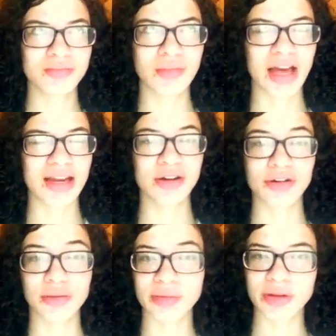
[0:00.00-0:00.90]
I didn't
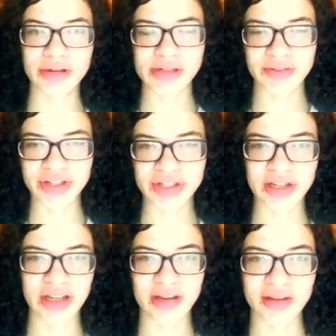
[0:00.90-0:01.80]
grow up on the reservation
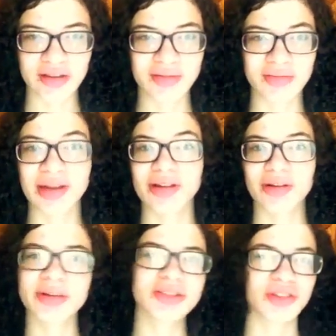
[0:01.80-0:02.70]
like my
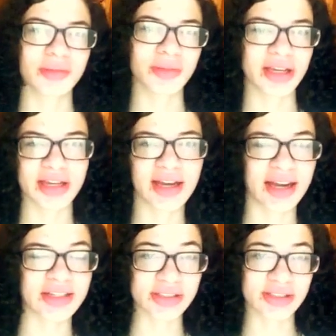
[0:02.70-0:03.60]
grandma's family did.
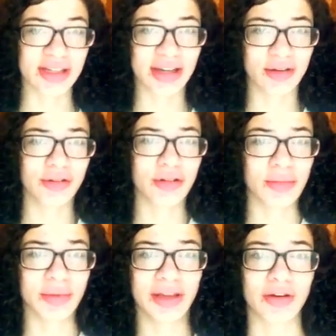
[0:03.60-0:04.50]
I grew
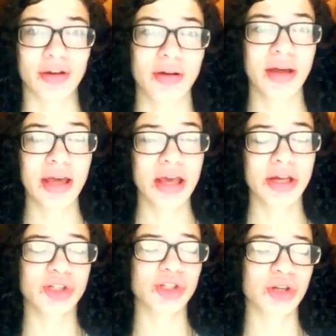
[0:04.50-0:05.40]
up here.
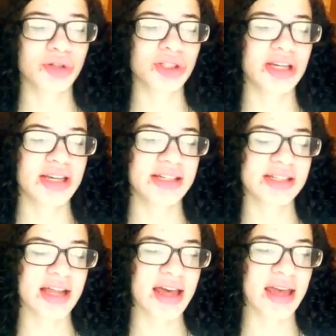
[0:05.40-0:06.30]
So it's
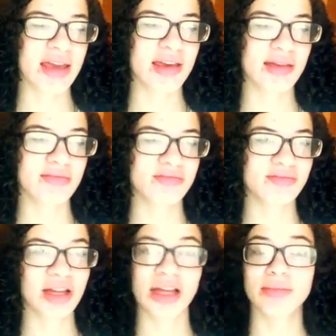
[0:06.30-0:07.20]
I
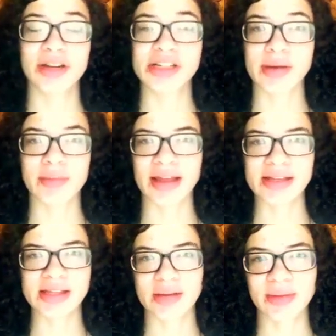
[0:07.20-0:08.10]
embrace my black
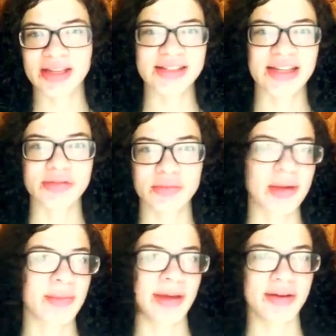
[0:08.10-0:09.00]
side because that's what
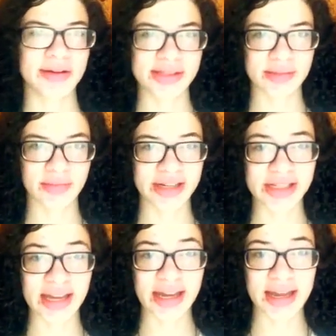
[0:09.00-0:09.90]
my parents
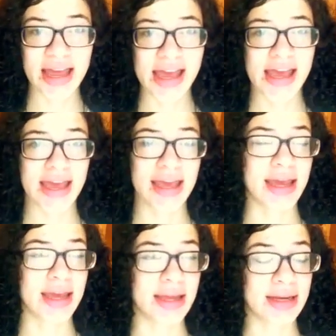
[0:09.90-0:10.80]
embrace
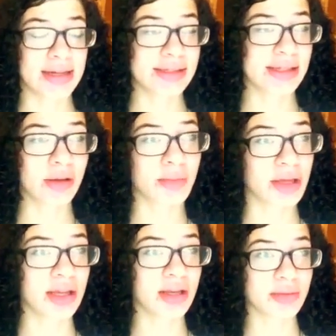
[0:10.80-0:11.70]
and tell
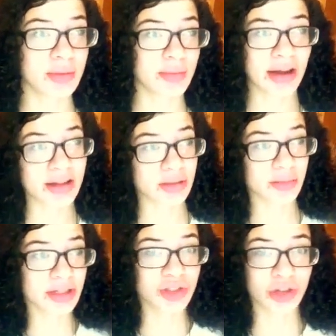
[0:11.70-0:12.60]
me to be proud to
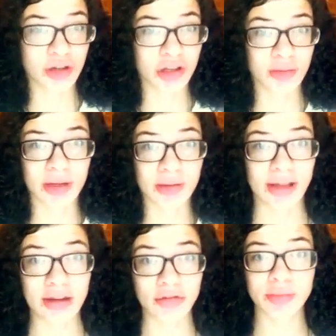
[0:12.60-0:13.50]
be a strong, independent
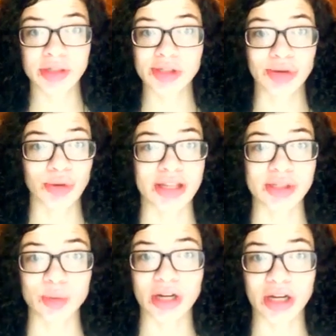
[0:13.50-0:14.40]
black woman. So
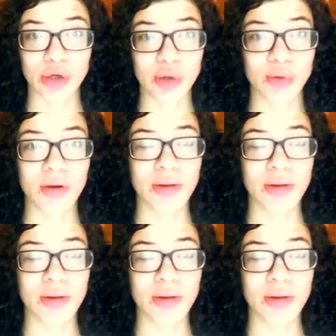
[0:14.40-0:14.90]
that's what I do.